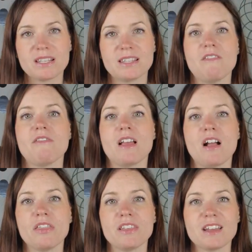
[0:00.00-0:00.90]
safe and
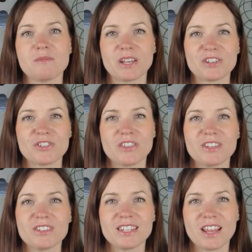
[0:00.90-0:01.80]
healthy and make sure
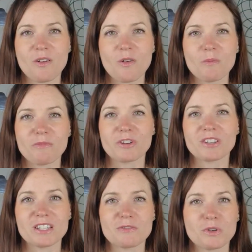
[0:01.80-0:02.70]
that you stay home for
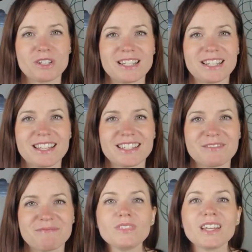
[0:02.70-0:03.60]
at least 14 days.